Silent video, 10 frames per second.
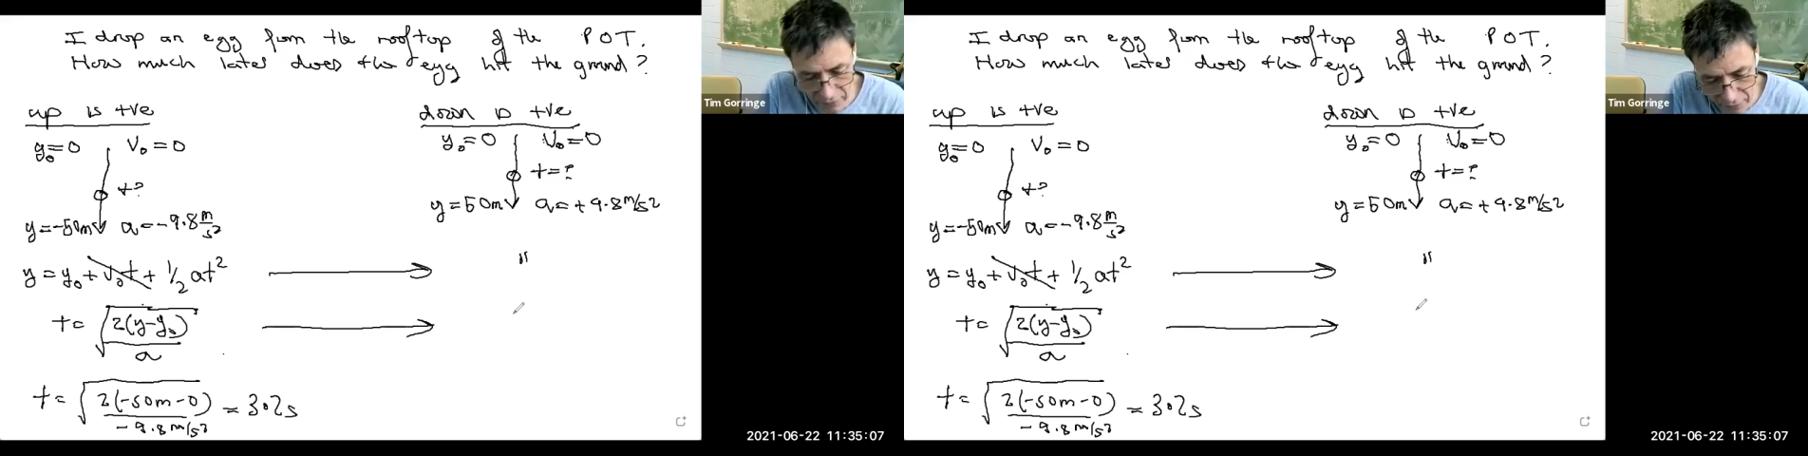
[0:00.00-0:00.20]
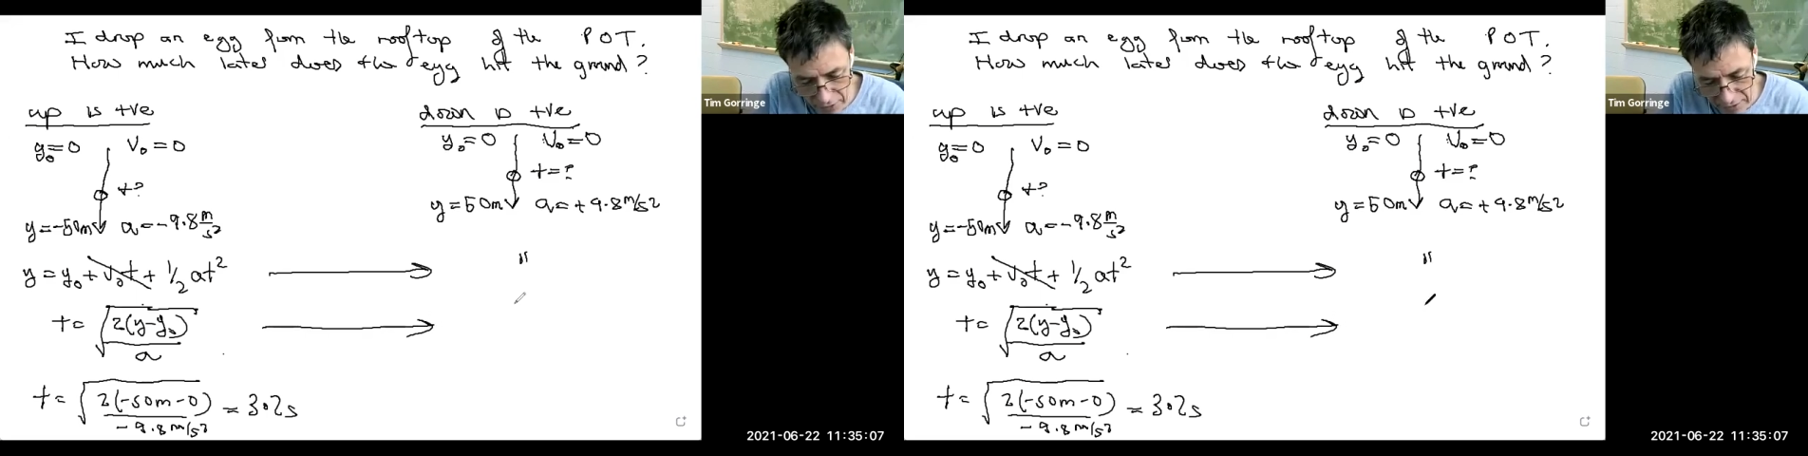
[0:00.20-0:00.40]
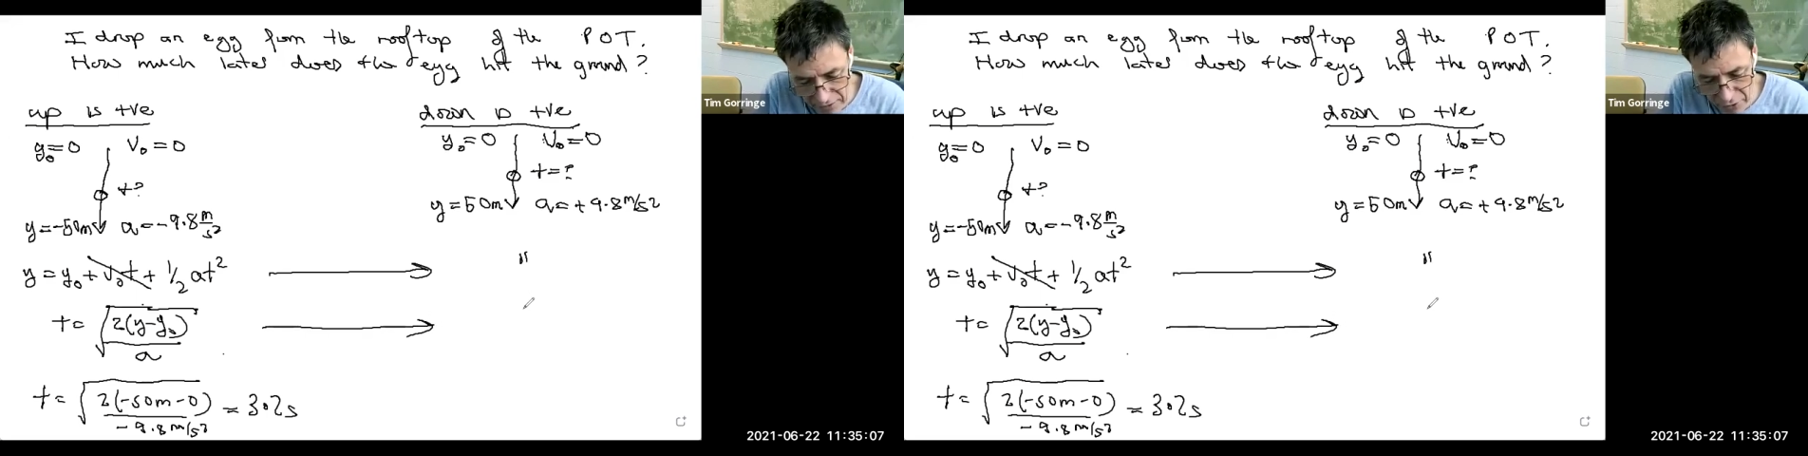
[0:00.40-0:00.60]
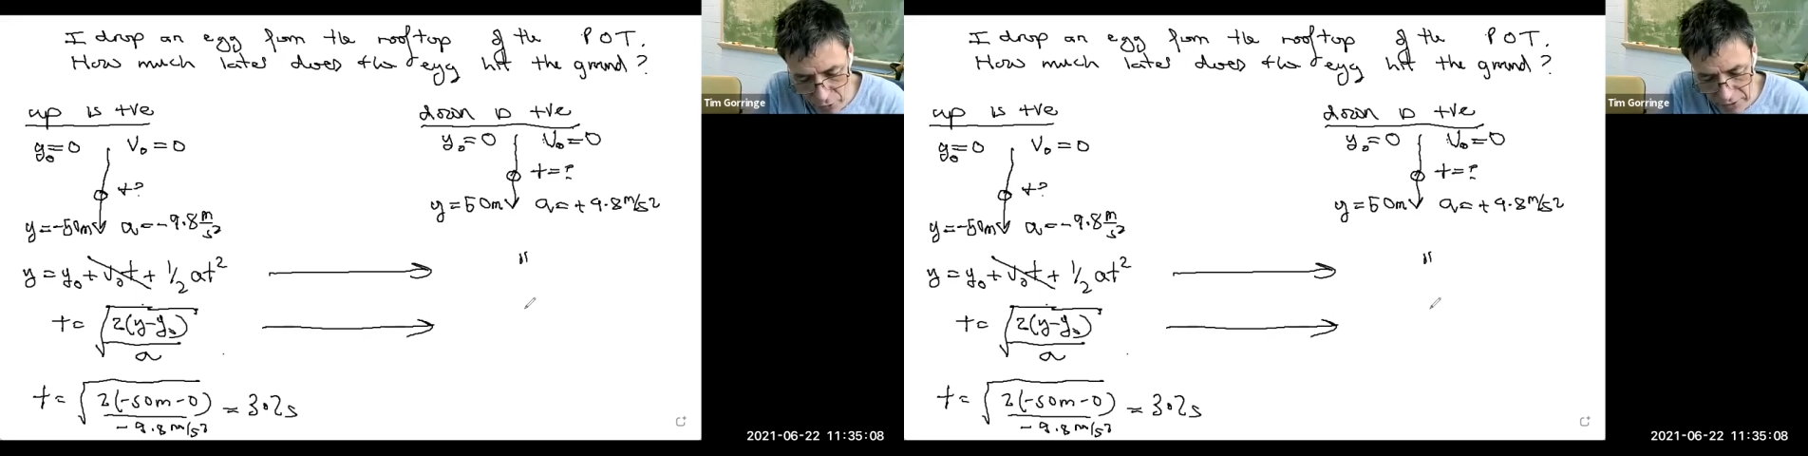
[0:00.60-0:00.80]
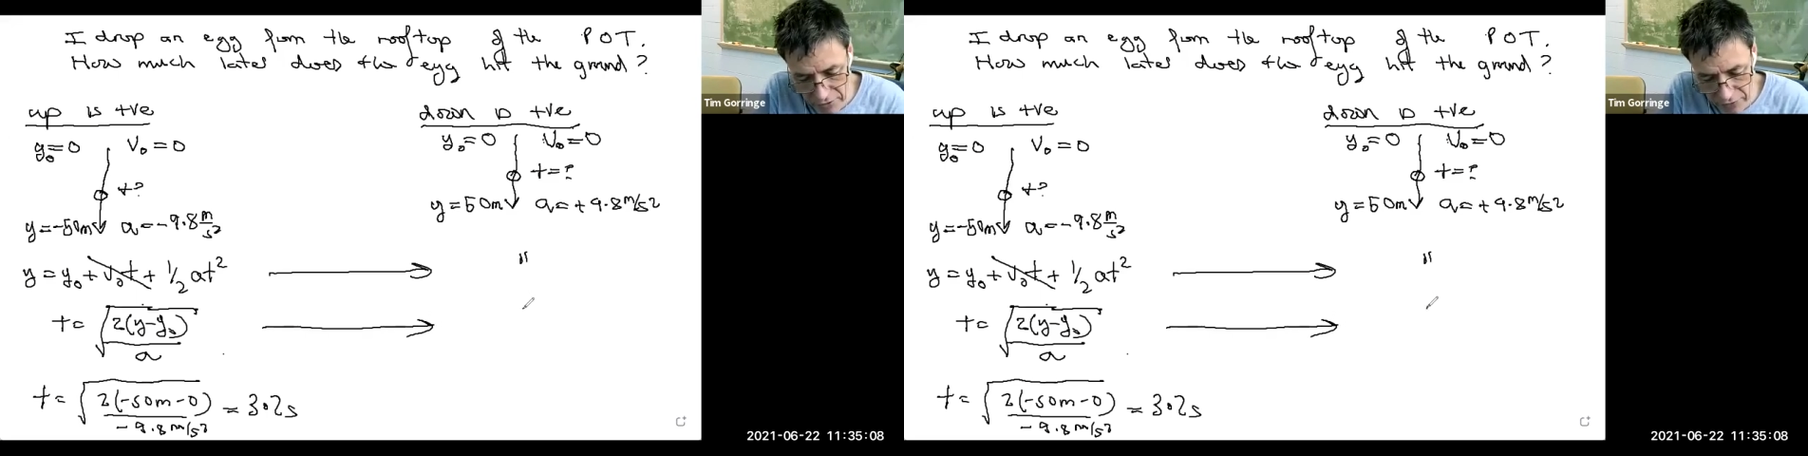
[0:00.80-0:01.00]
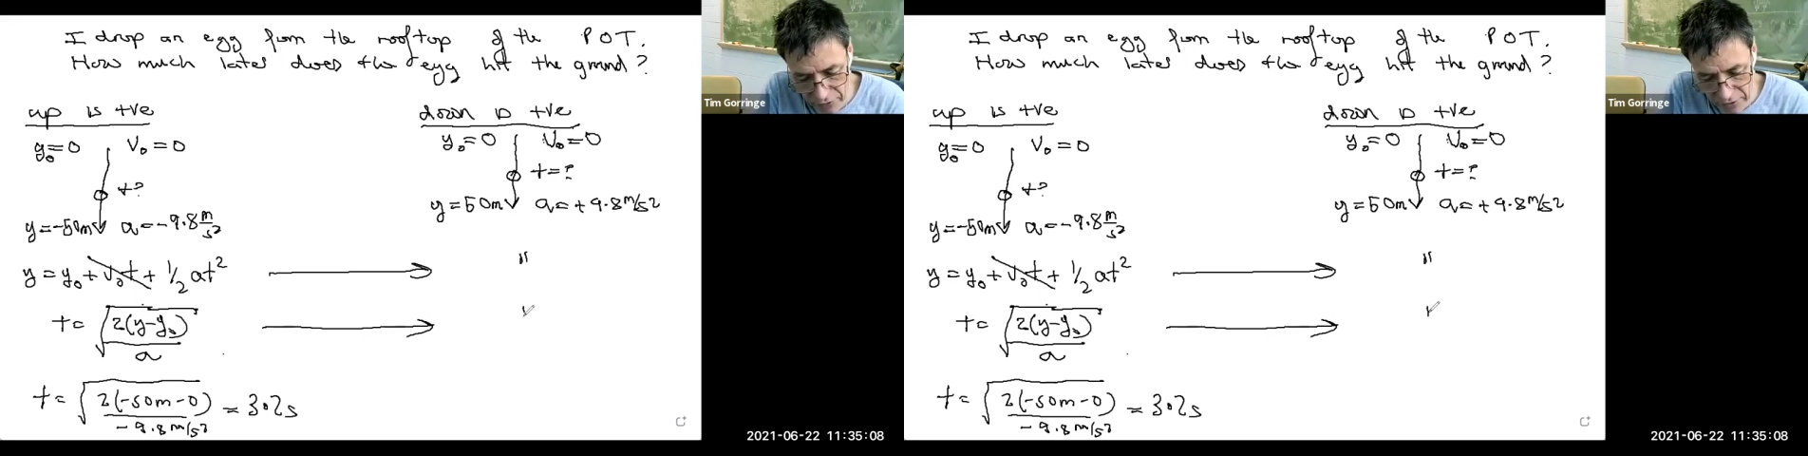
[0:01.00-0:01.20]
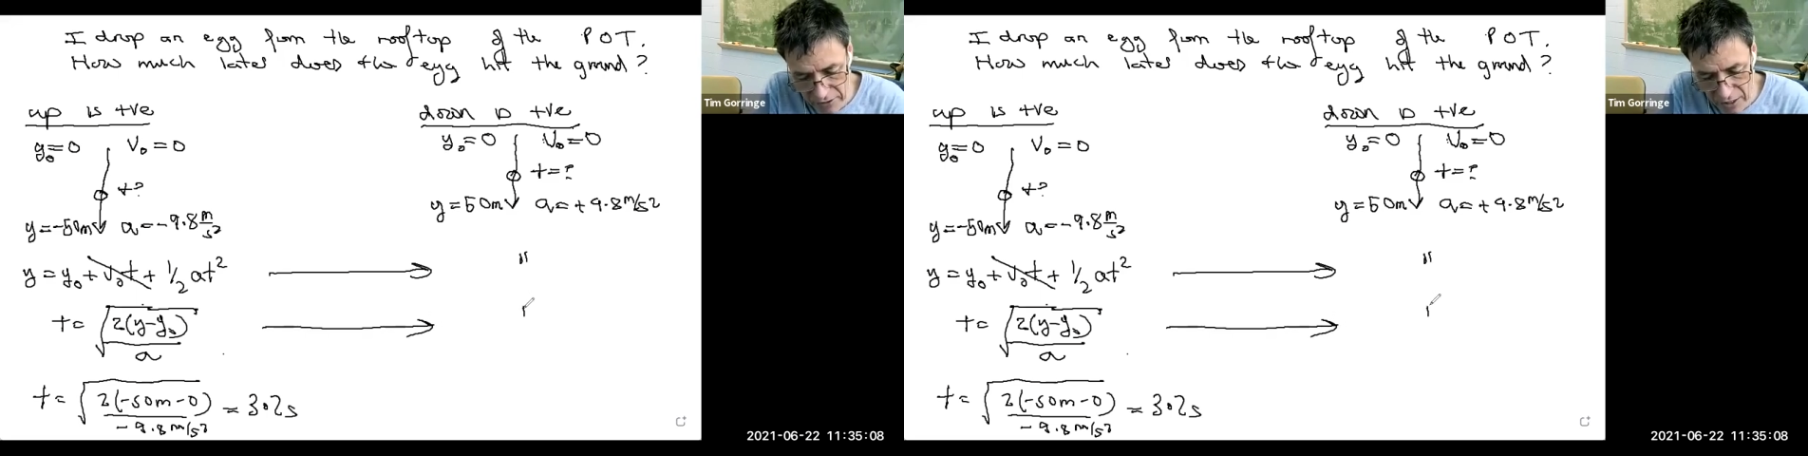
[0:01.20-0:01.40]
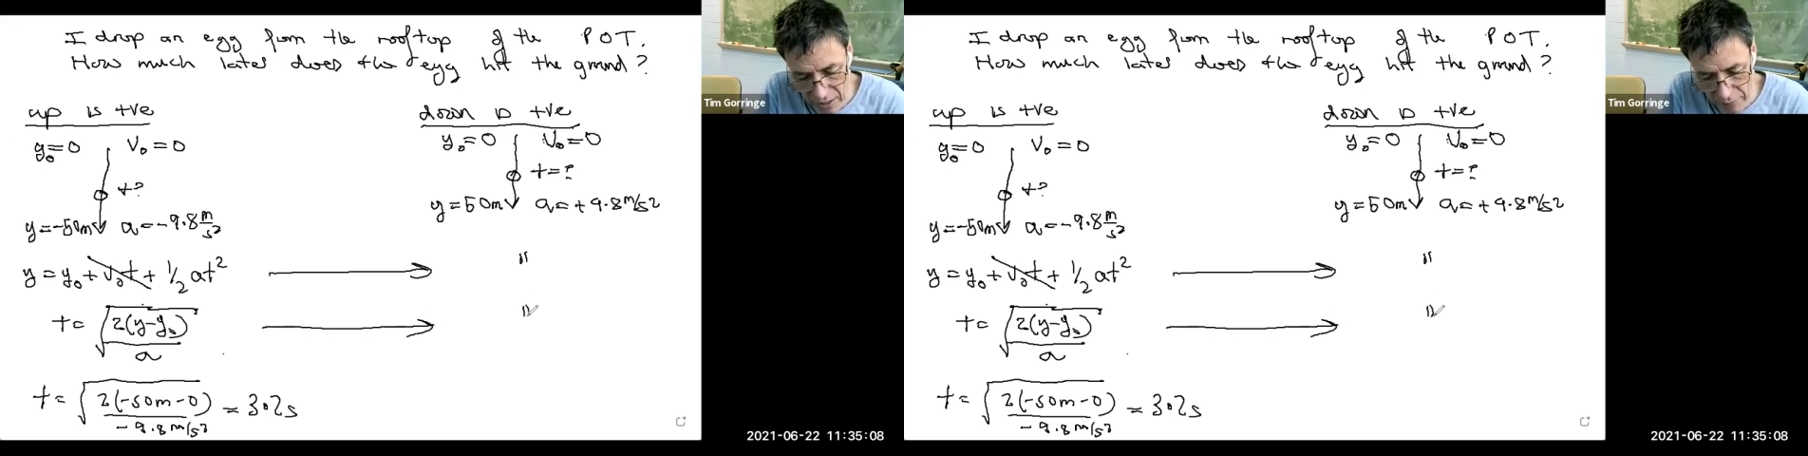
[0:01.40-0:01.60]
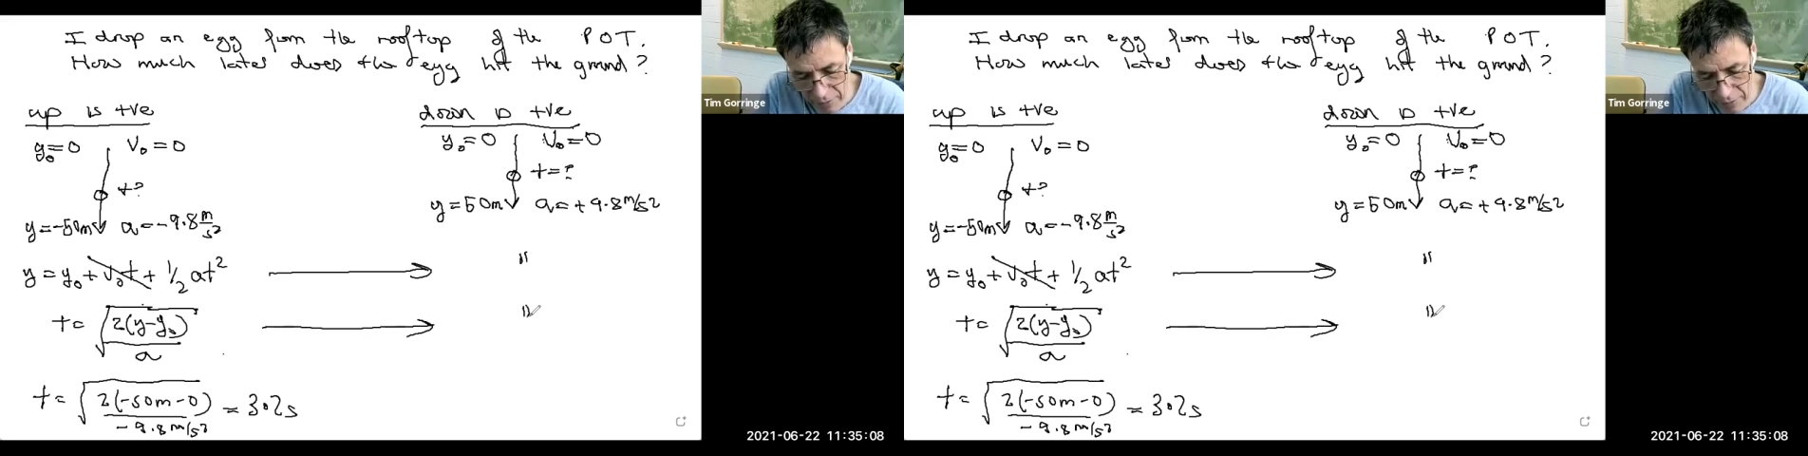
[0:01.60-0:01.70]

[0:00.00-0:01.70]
as an equation for the time.